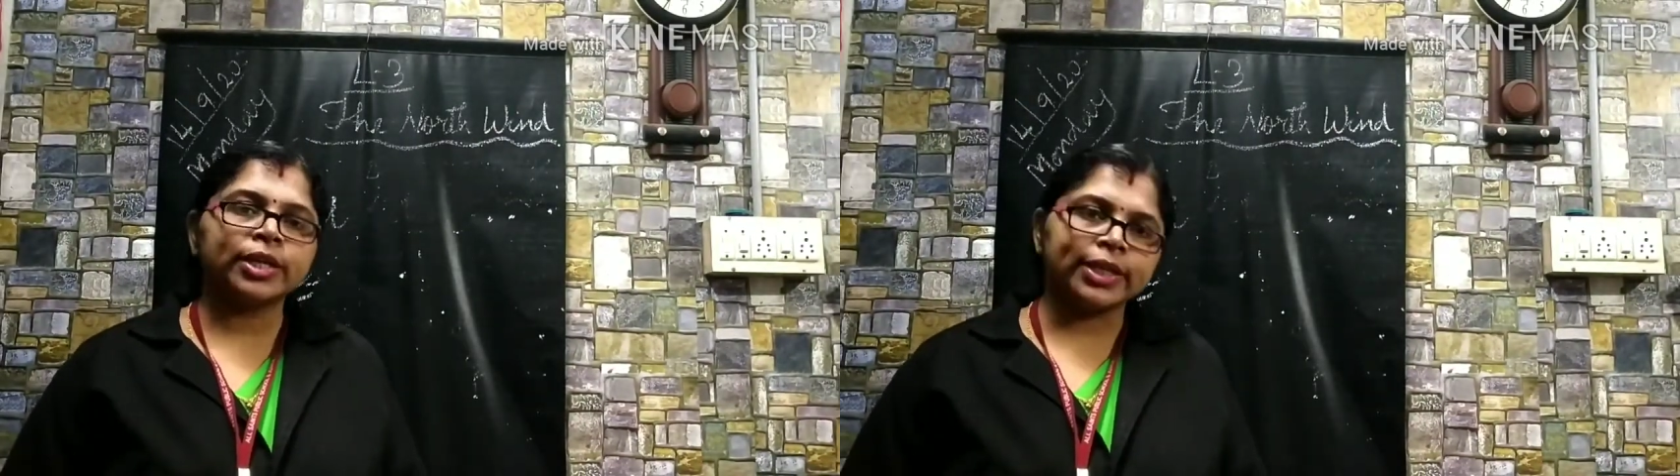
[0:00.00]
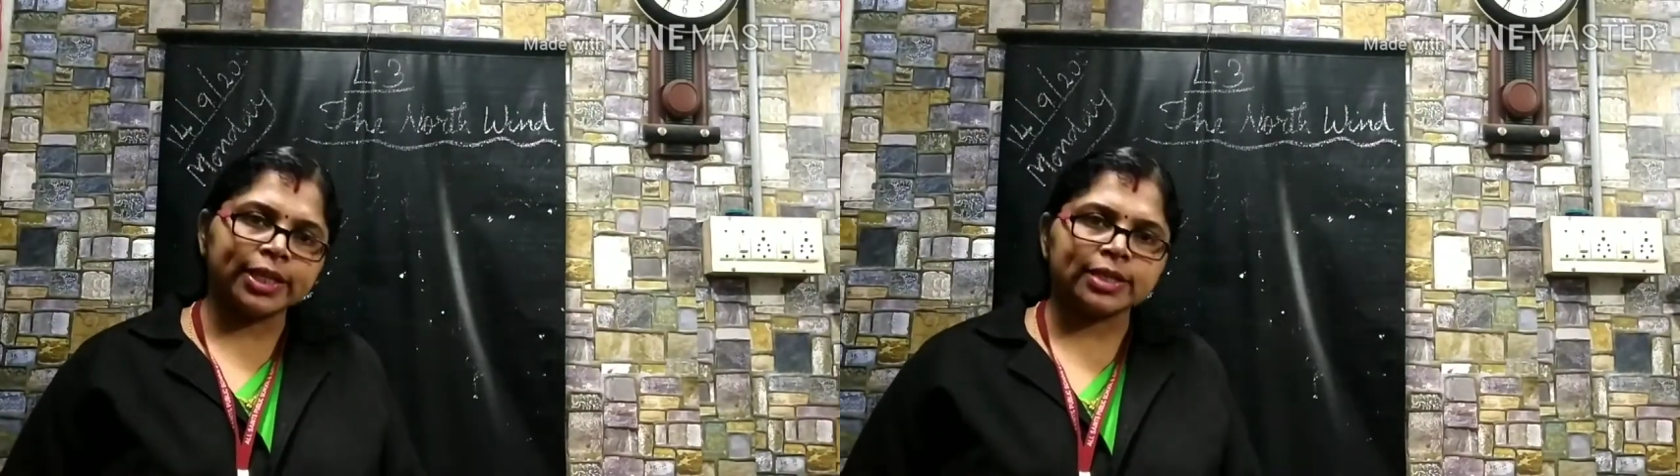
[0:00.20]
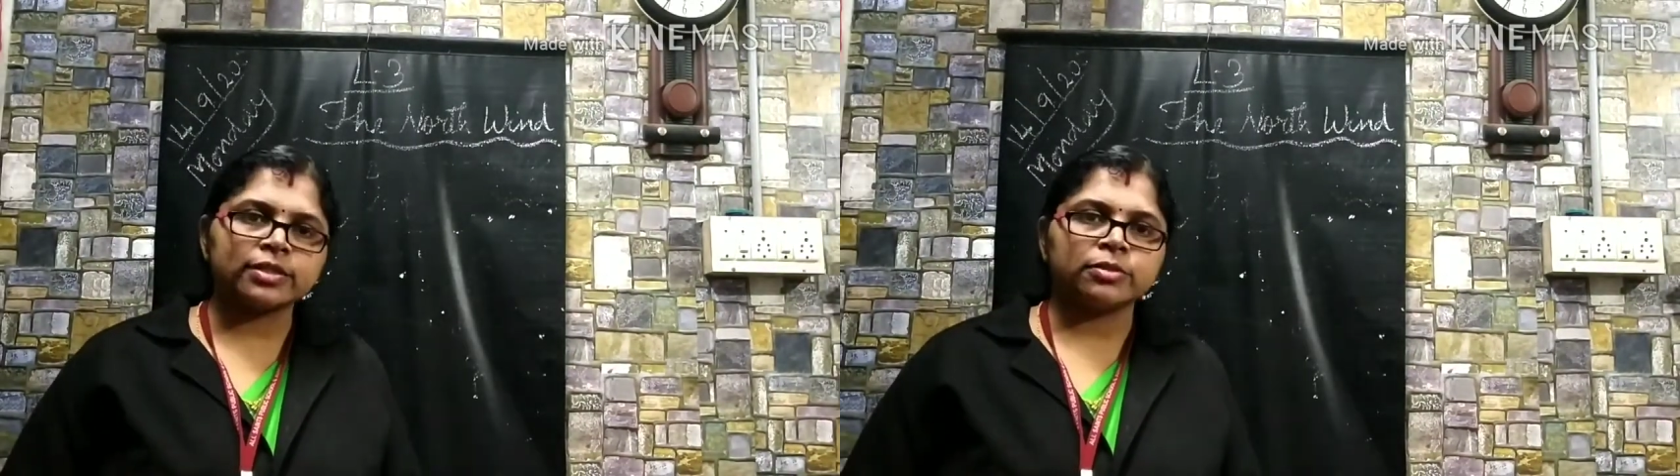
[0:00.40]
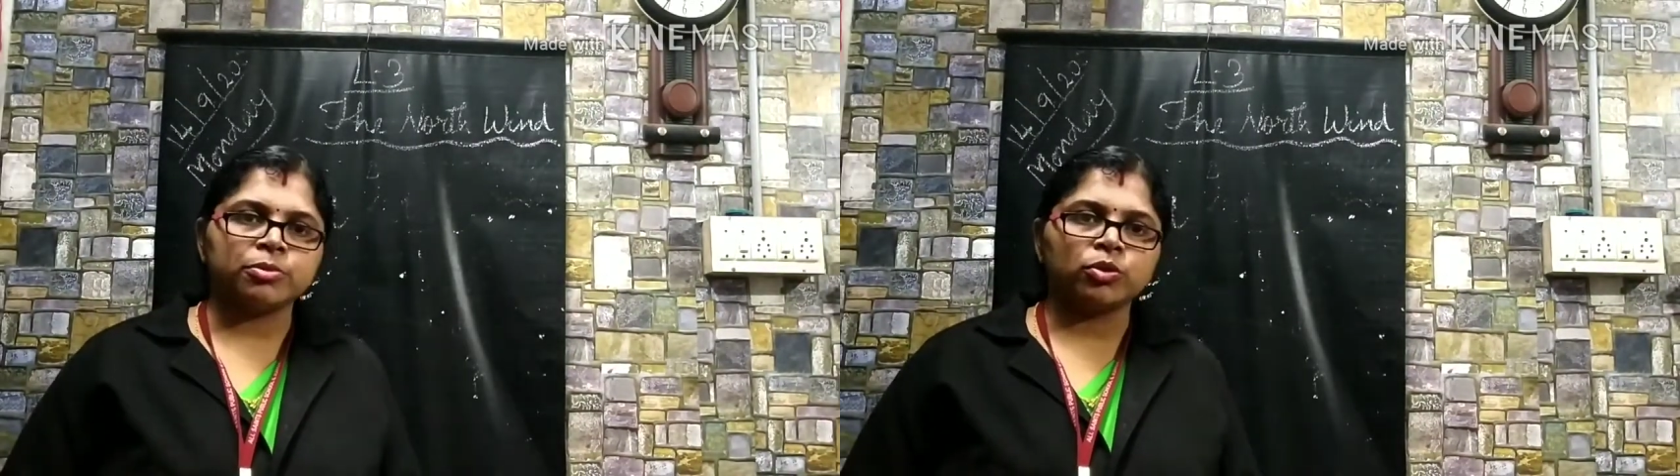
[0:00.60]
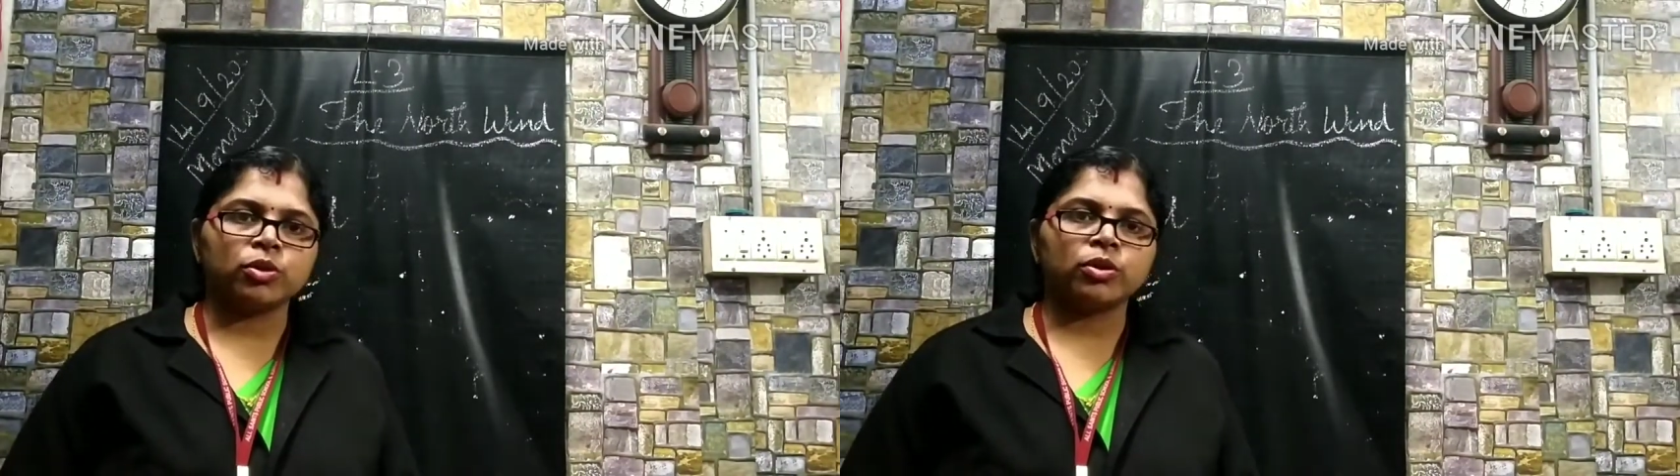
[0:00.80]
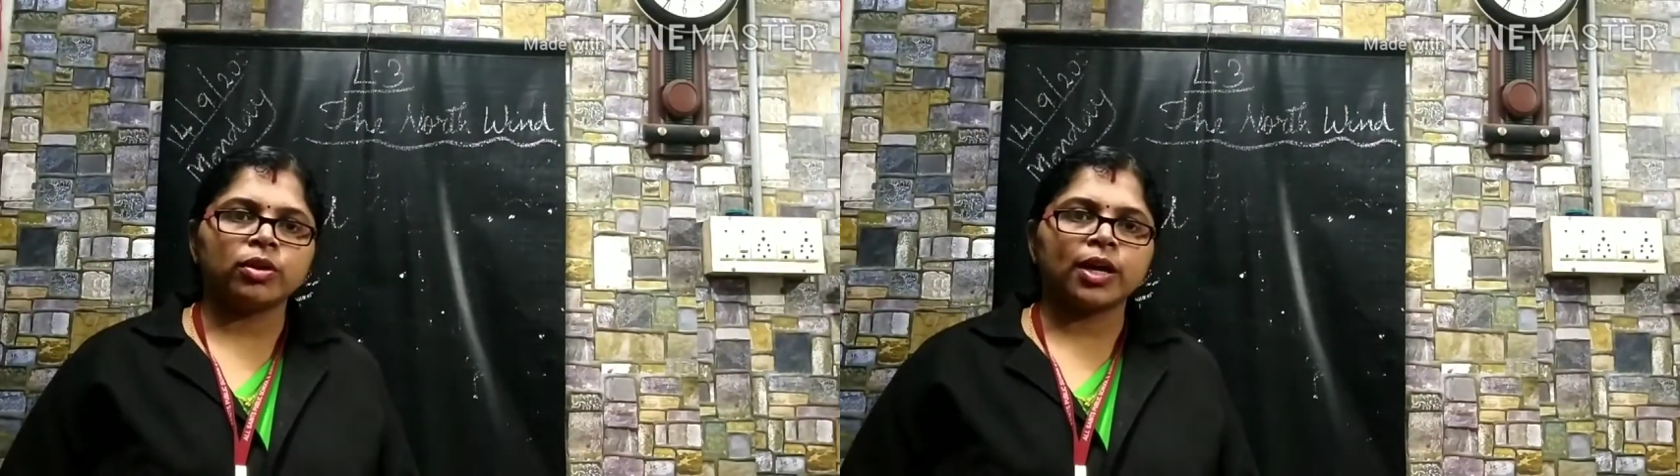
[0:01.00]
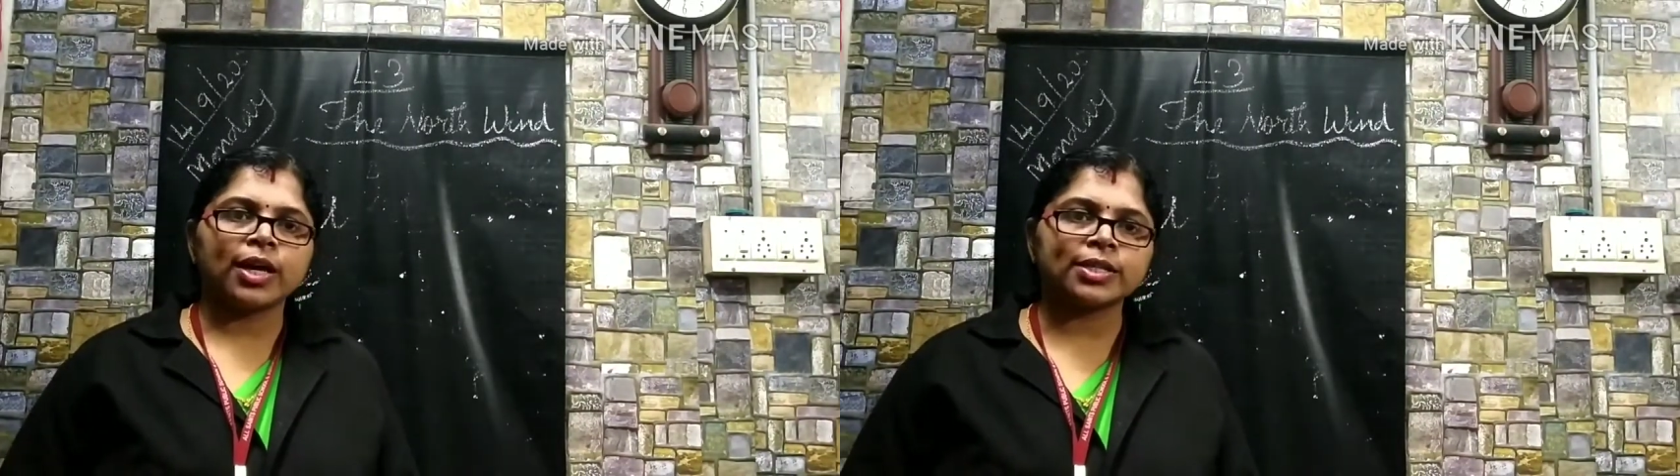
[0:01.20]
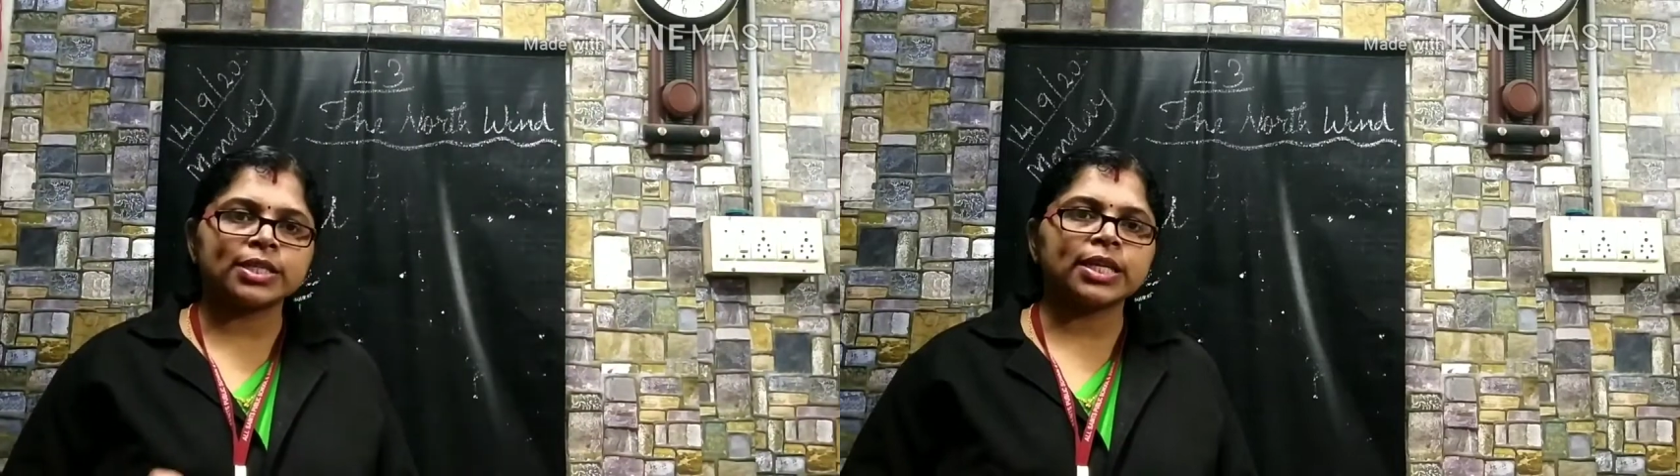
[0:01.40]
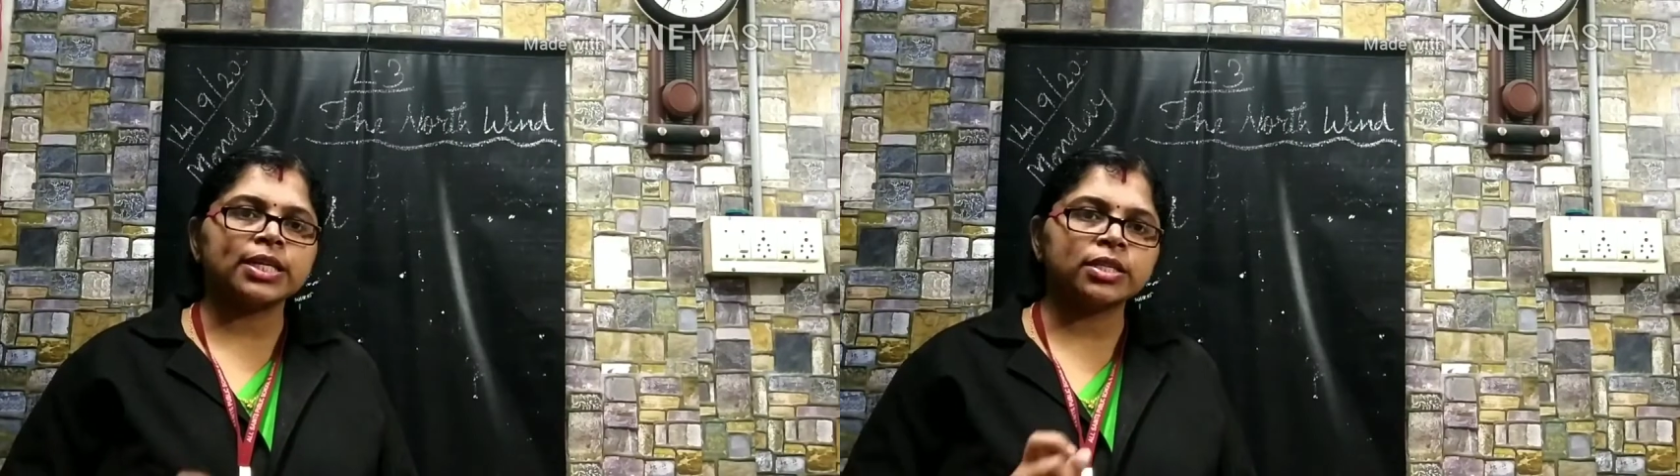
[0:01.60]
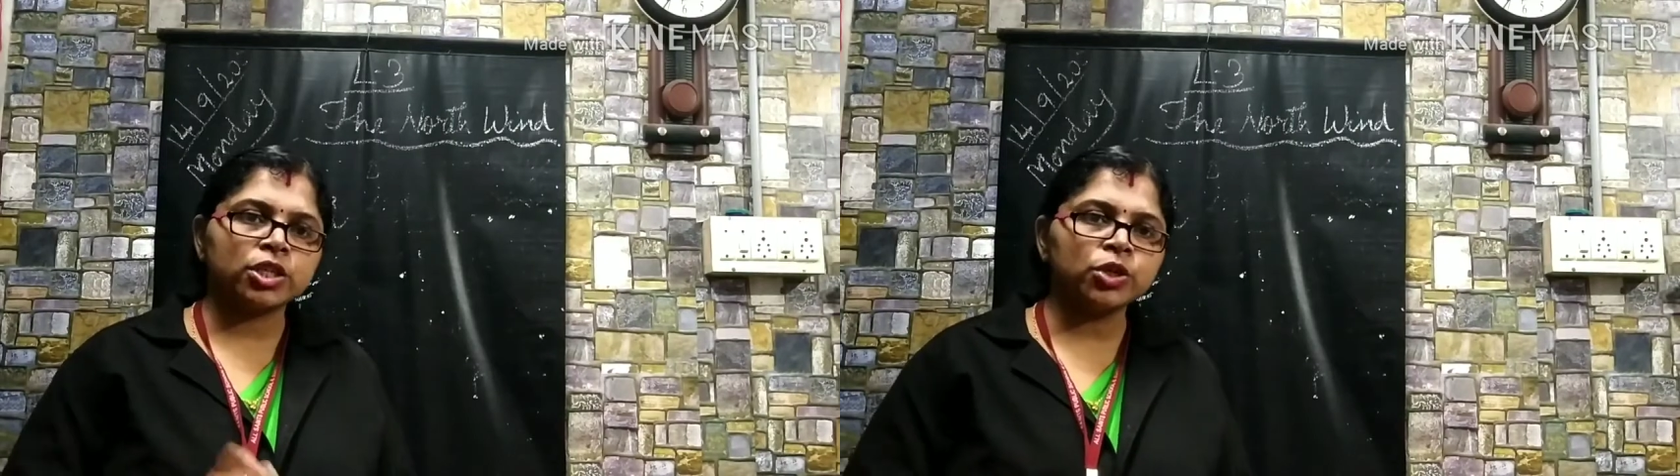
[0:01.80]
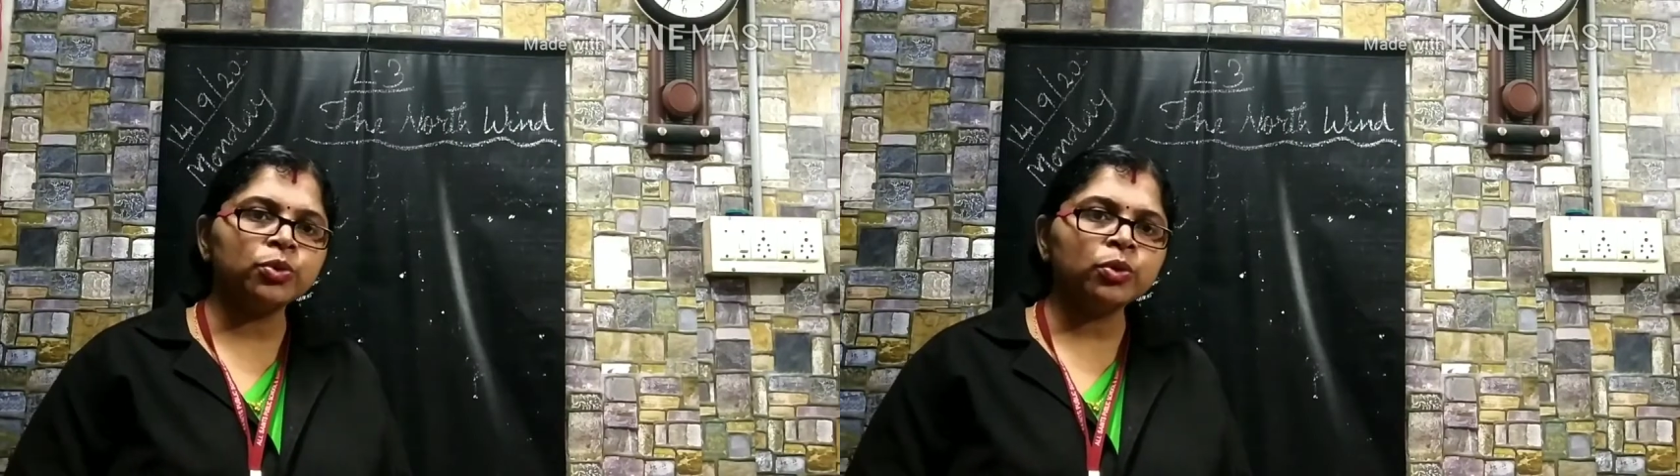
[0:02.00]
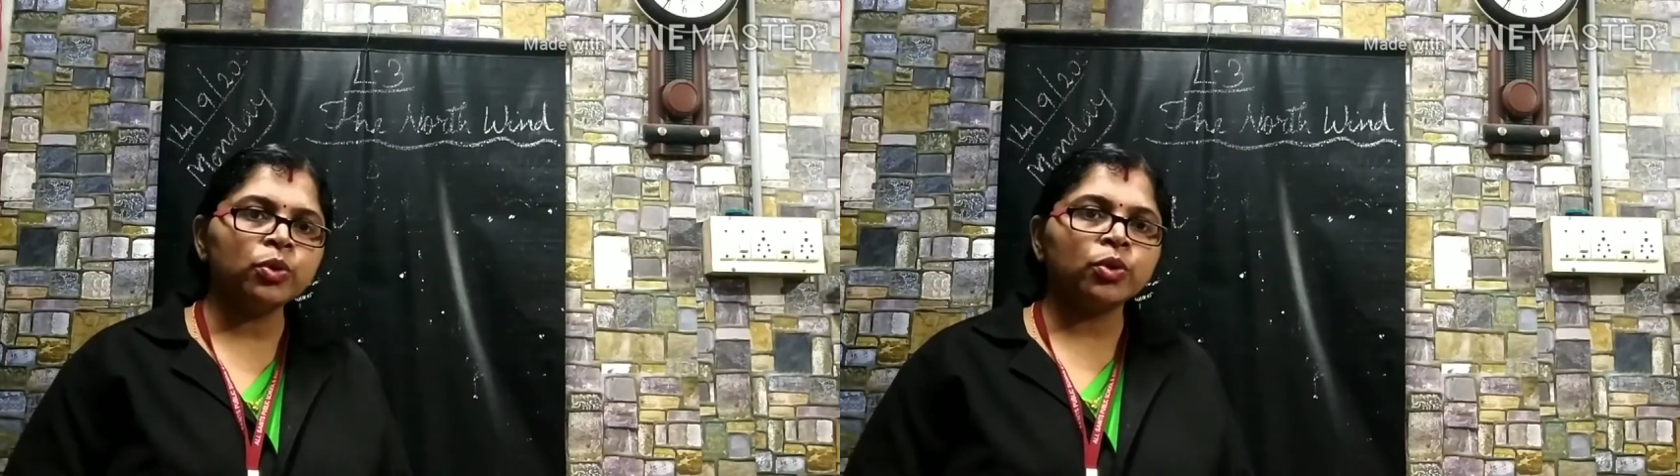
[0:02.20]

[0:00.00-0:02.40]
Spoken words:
textbook. Exercise Q.